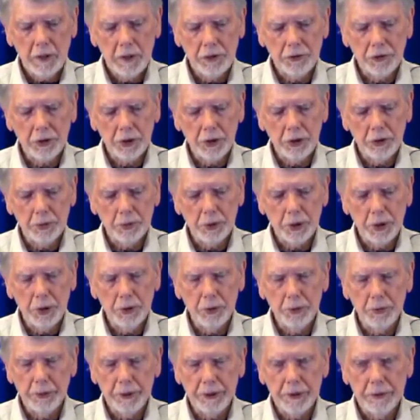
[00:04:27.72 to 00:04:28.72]
that's going to
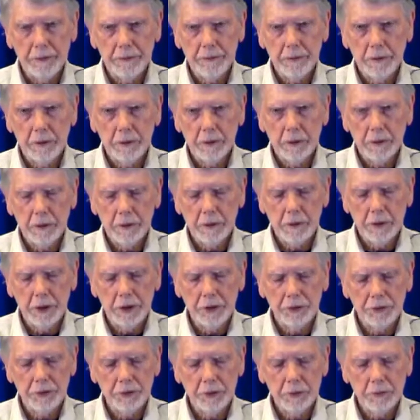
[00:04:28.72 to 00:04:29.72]
illumine
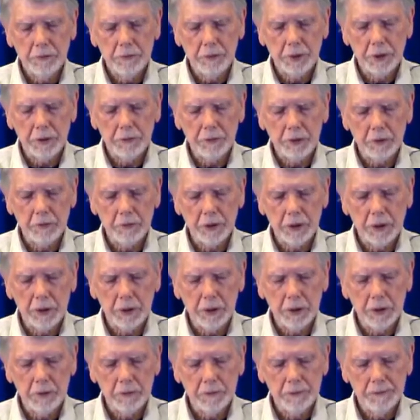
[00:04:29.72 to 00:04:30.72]
this perfect
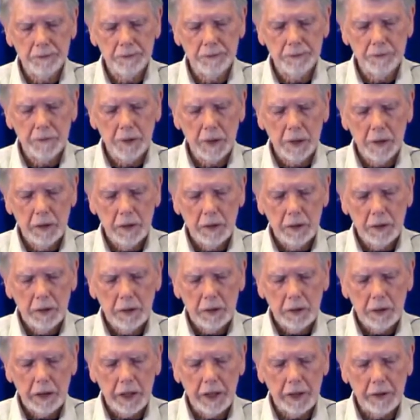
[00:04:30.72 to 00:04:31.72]
body.
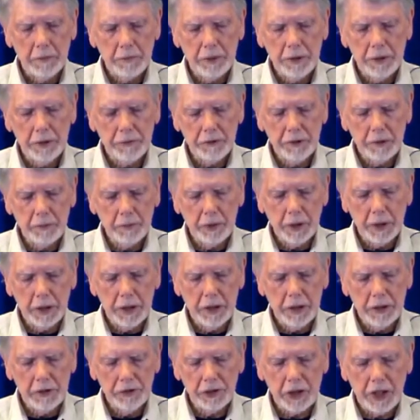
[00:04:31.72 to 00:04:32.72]
Now the perfect
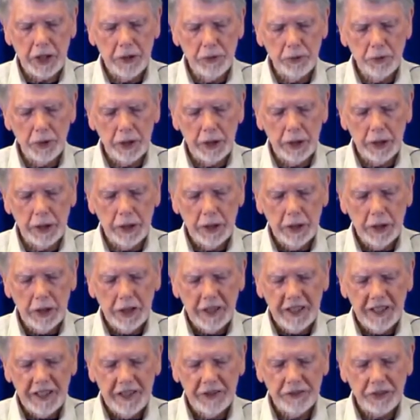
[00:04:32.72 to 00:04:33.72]
body is only
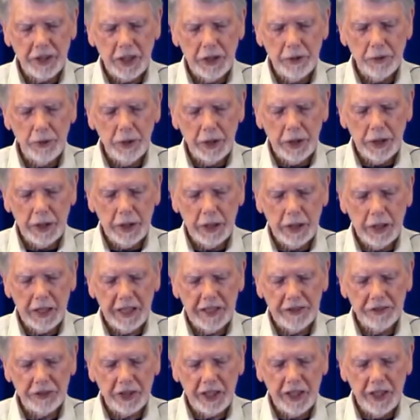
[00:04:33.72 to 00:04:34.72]

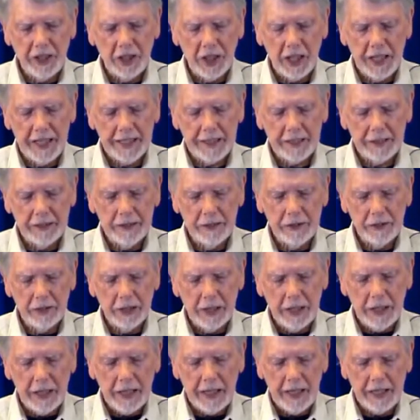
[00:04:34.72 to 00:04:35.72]
as
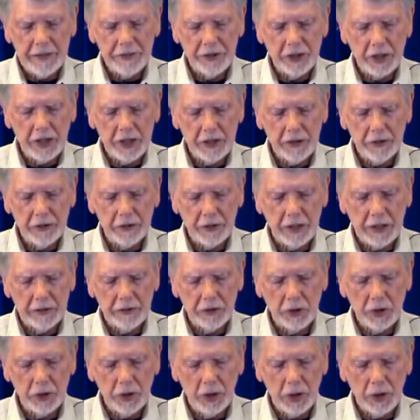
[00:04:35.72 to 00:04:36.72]
enlightened as
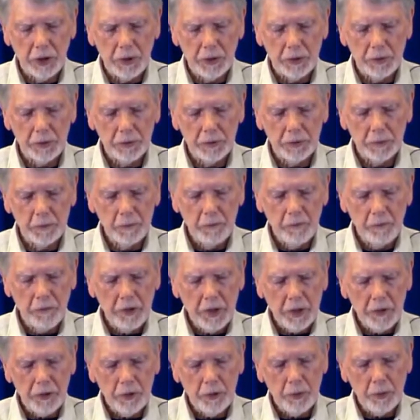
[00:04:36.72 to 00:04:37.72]
it glows.
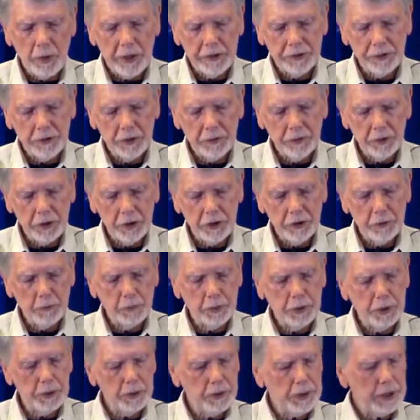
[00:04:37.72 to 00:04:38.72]
The rest of it is
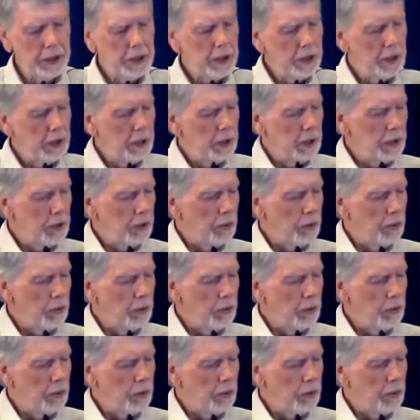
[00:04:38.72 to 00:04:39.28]
purely